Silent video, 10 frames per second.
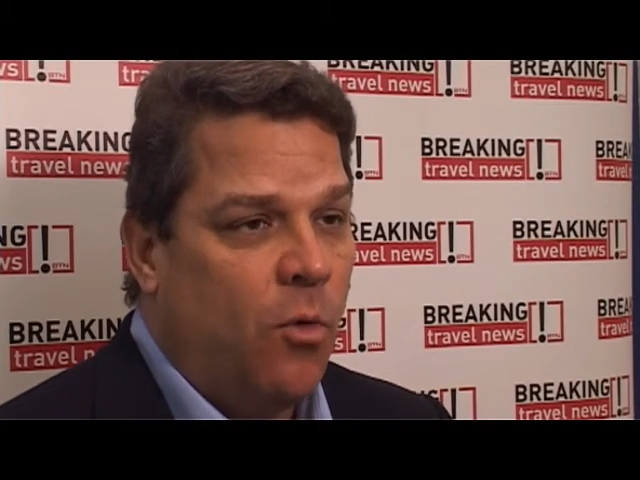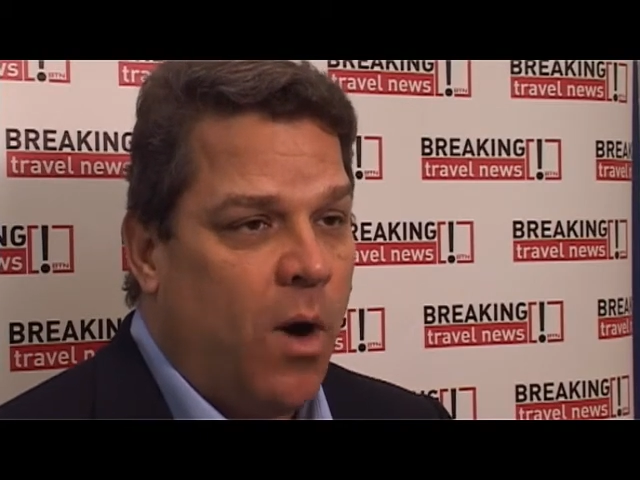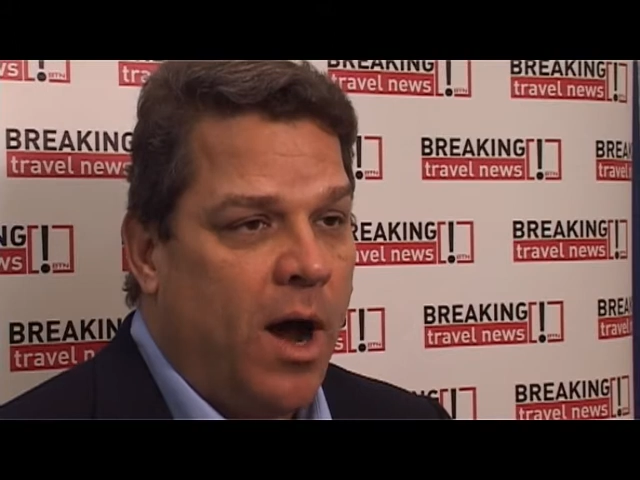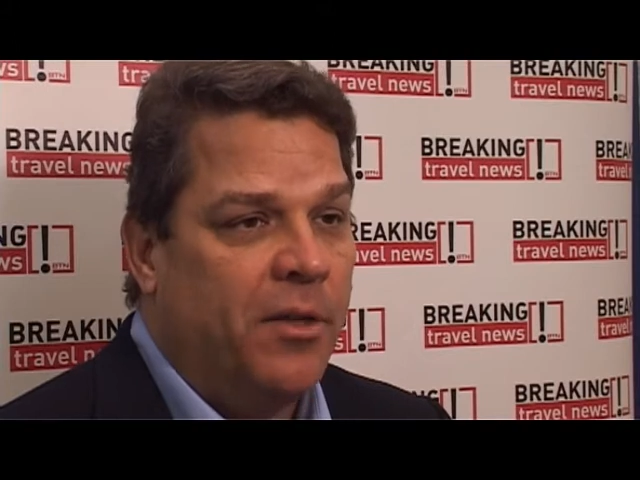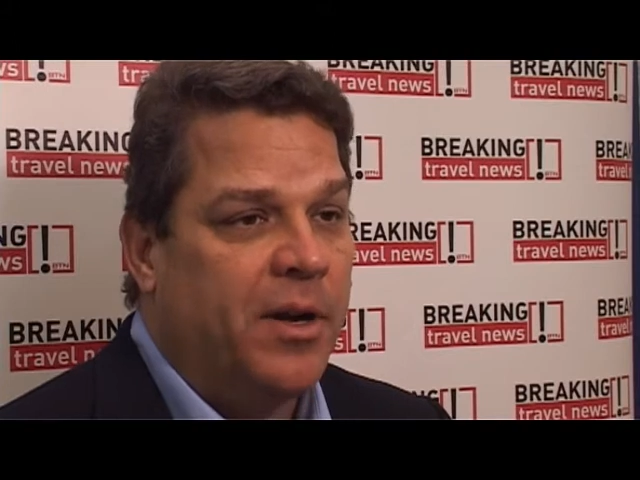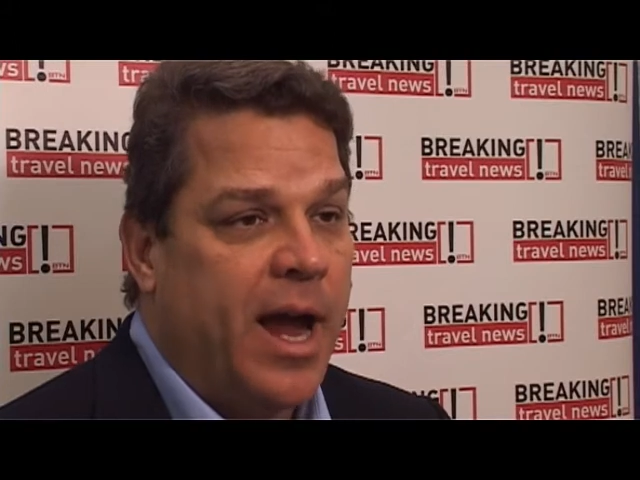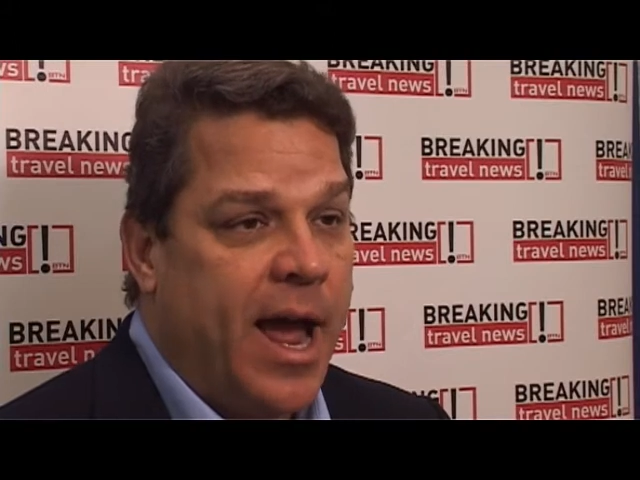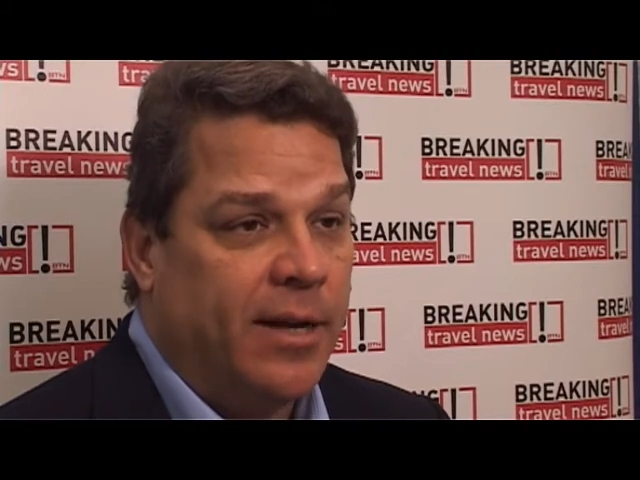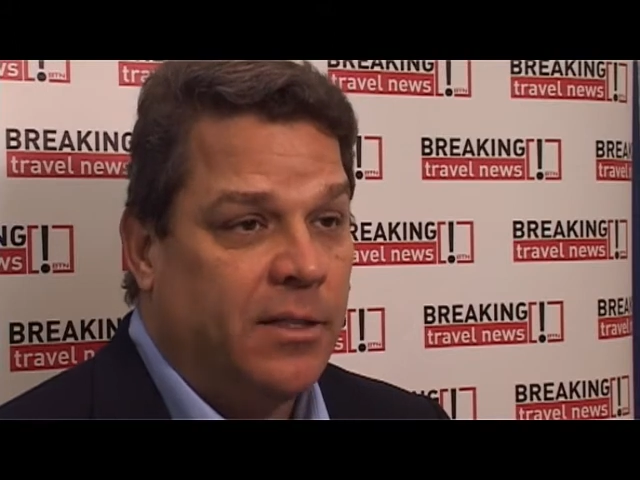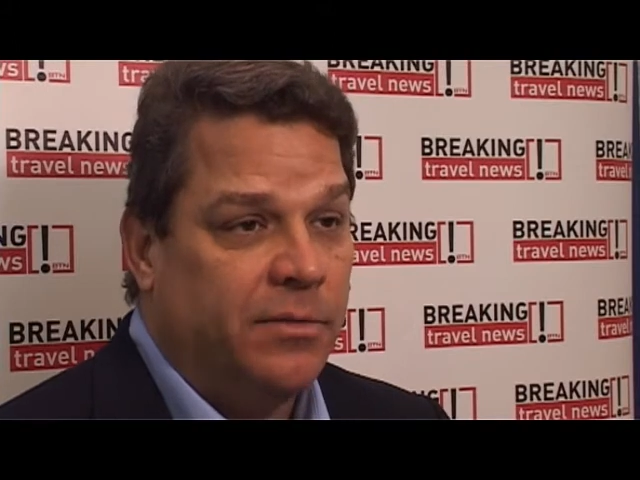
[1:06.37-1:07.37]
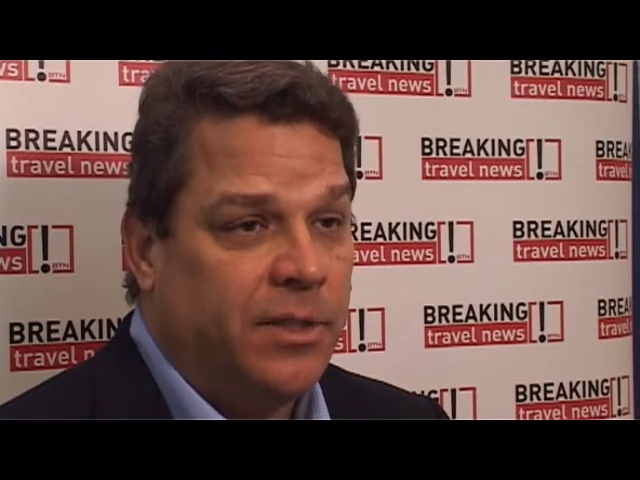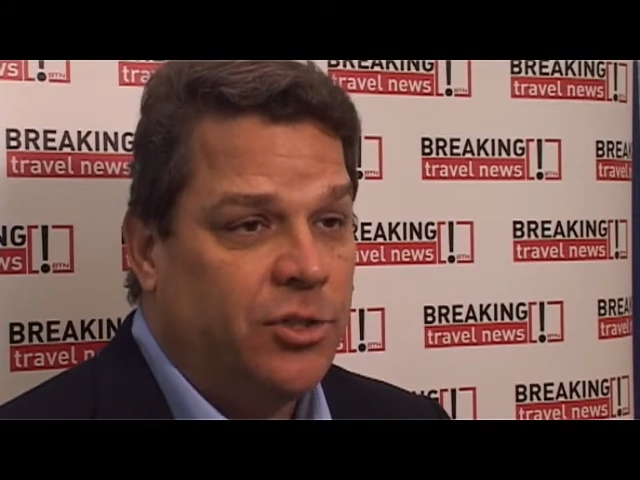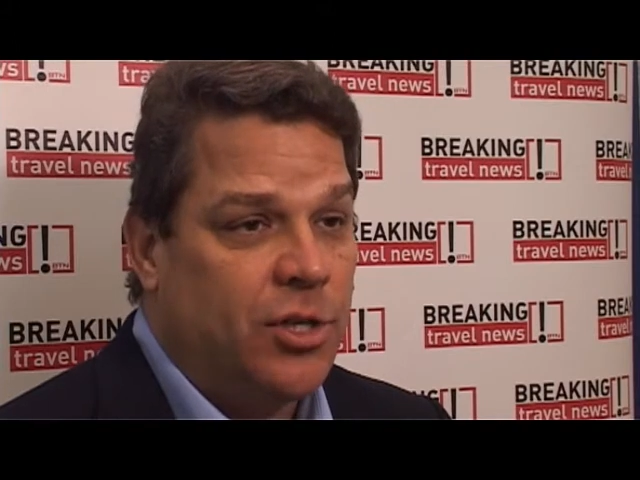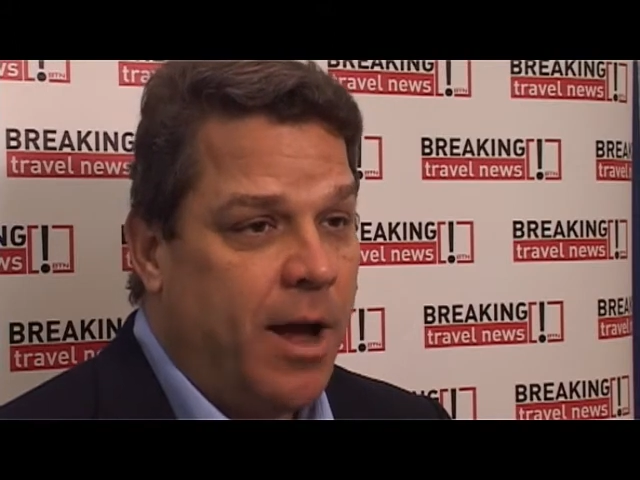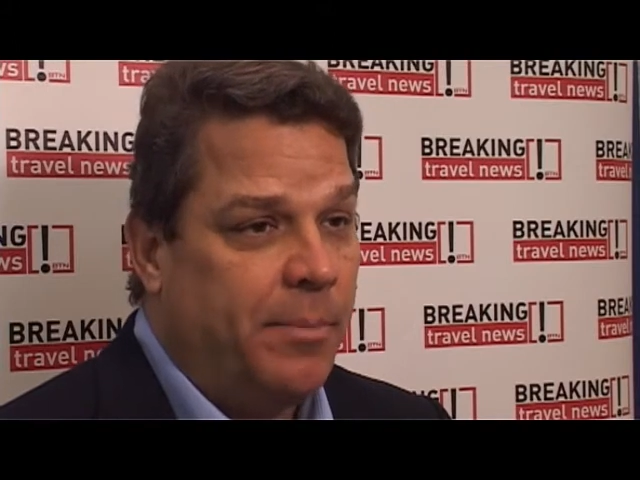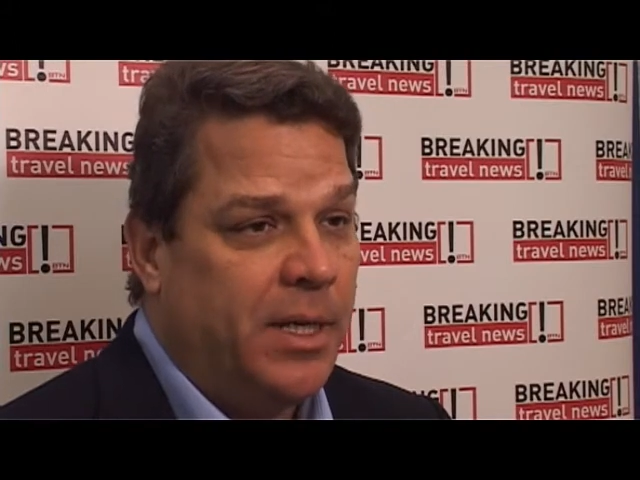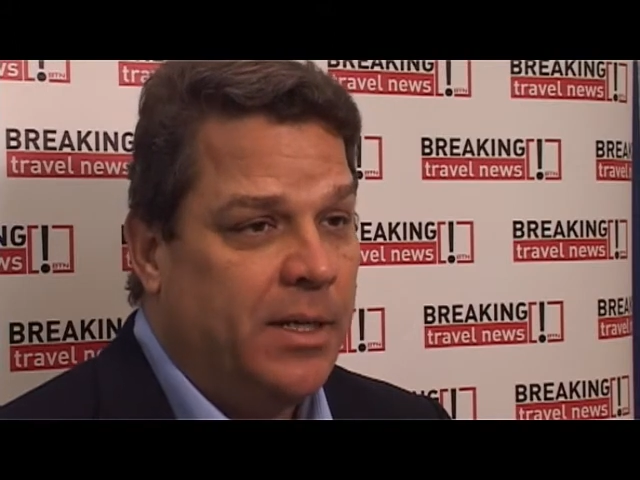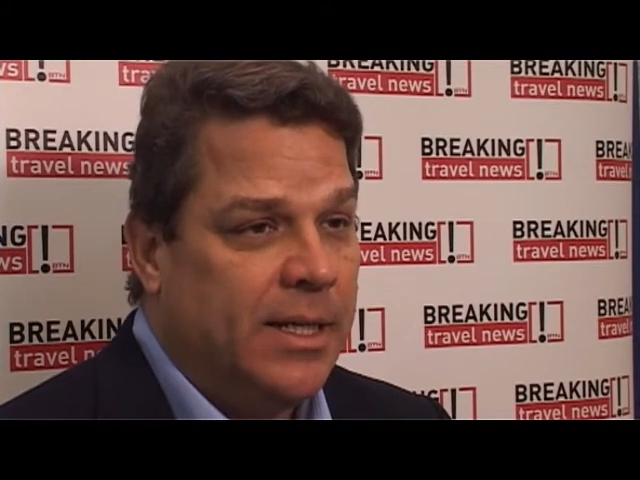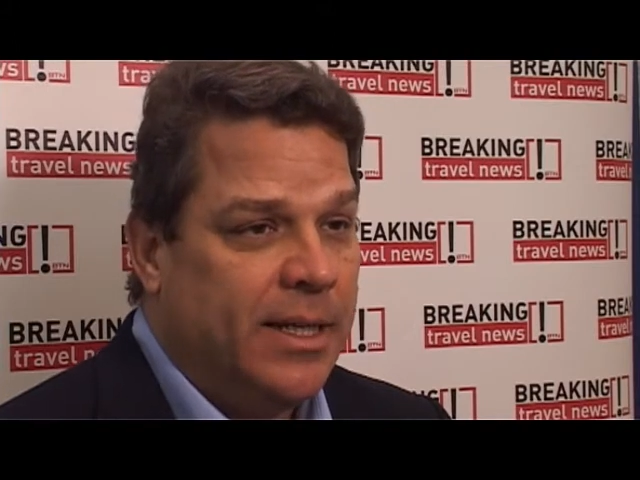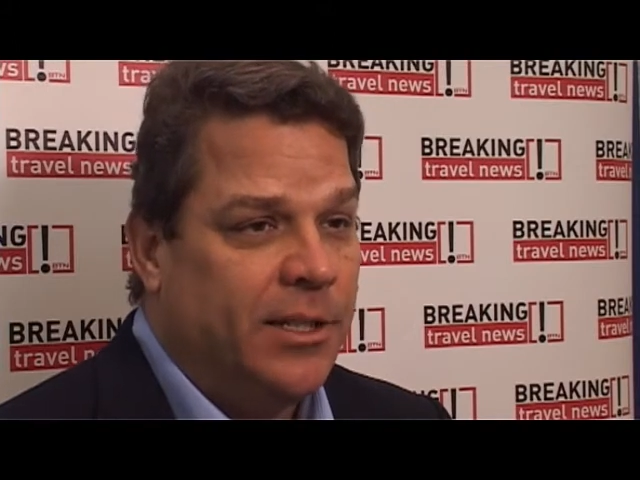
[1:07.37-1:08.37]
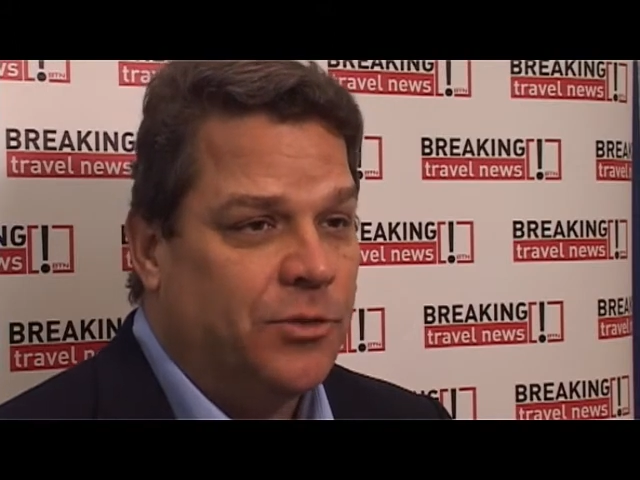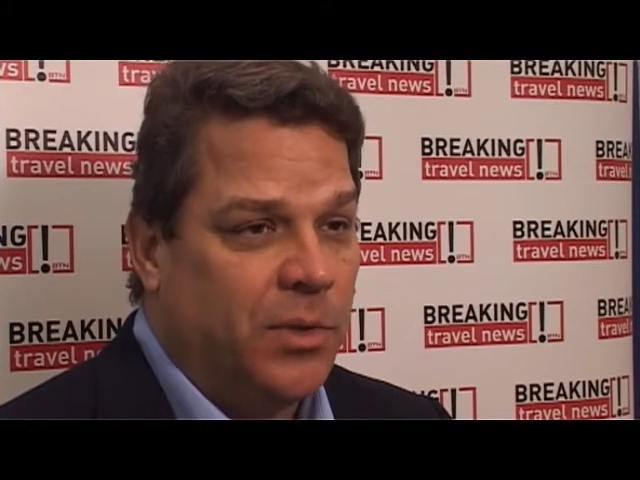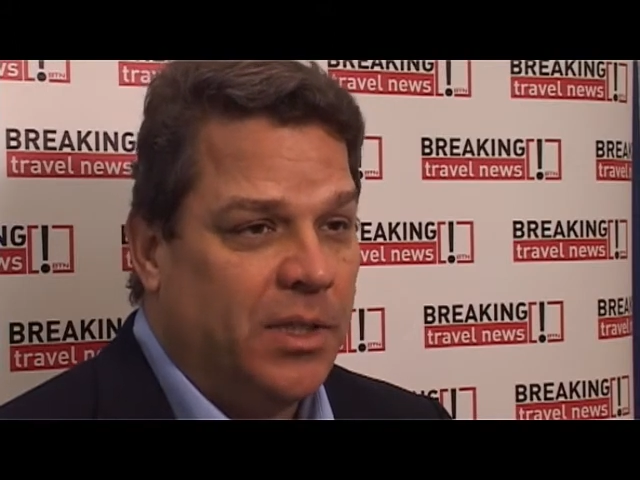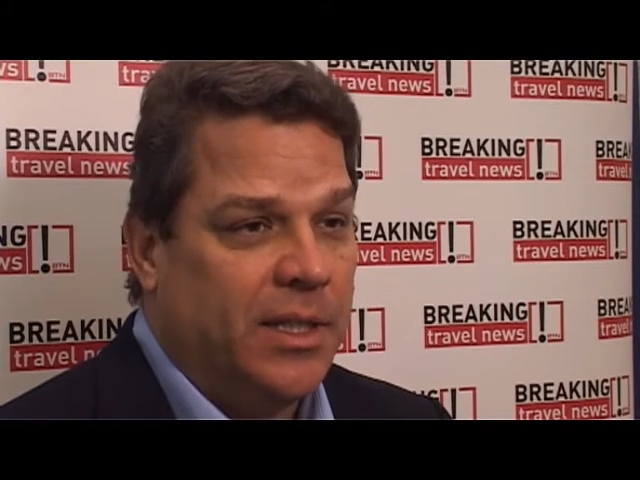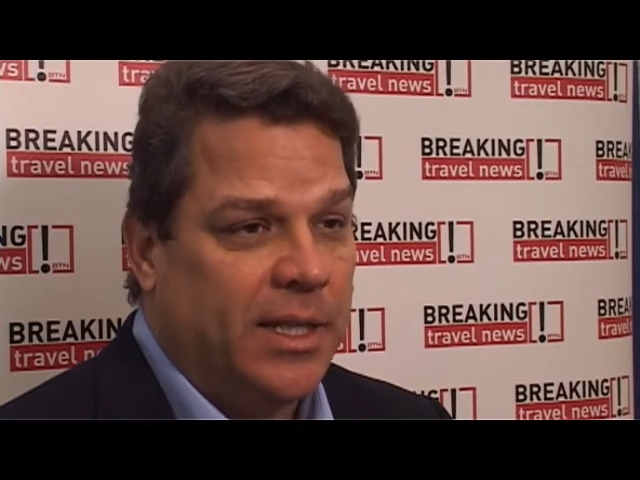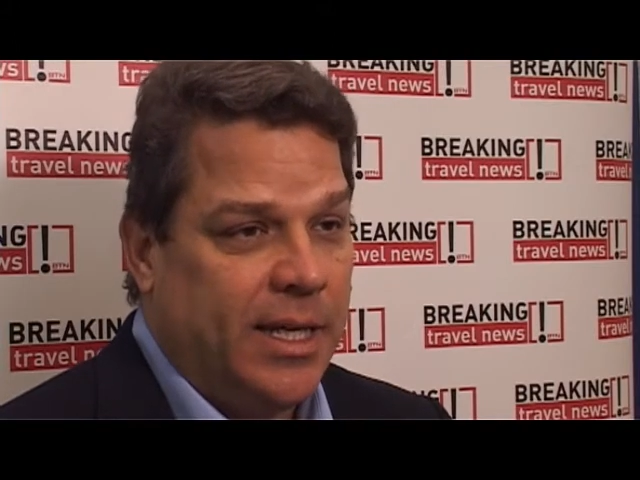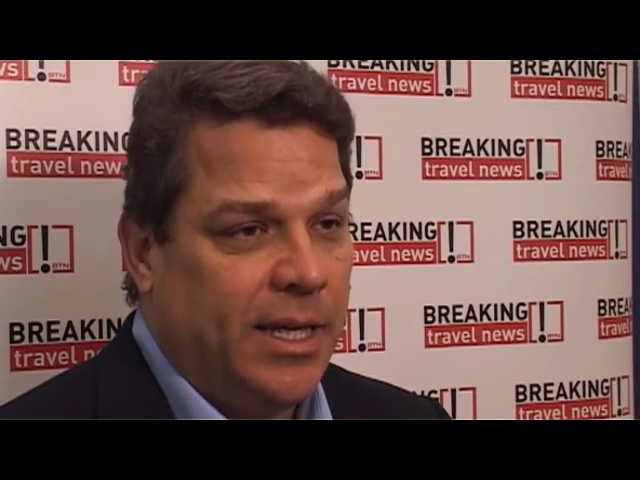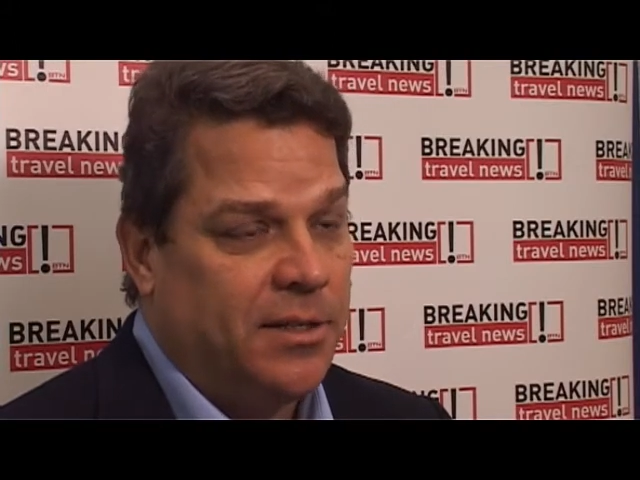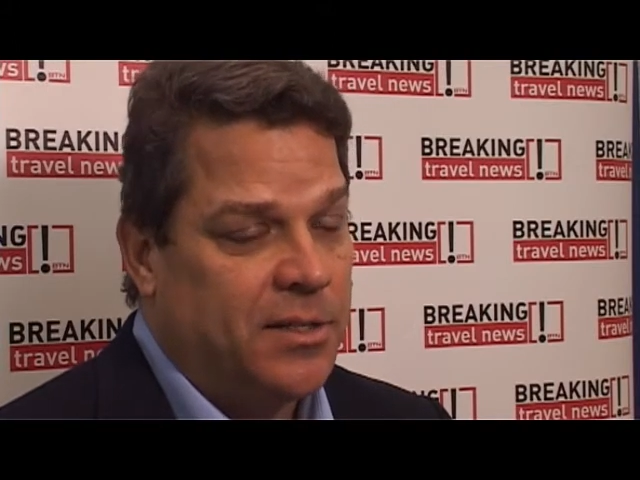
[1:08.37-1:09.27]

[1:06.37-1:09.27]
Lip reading: while they're actively shopping is really the key.